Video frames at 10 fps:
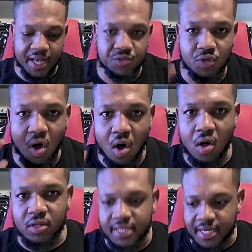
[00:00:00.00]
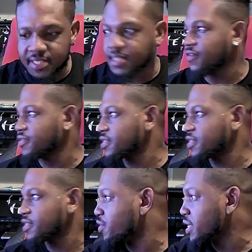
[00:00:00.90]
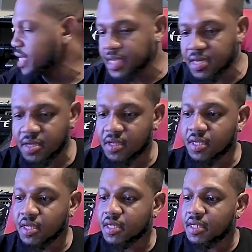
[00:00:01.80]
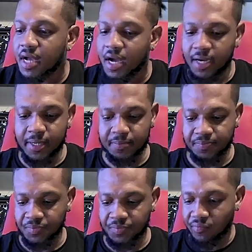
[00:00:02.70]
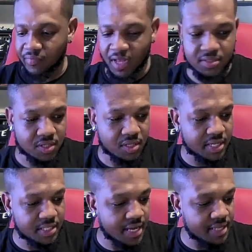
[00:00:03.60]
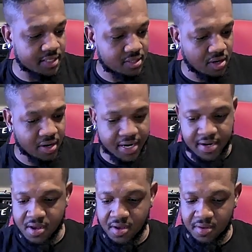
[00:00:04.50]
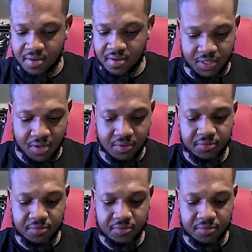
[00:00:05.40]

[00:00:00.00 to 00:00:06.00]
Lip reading: with all the necessary stuff we need. So let's get started. So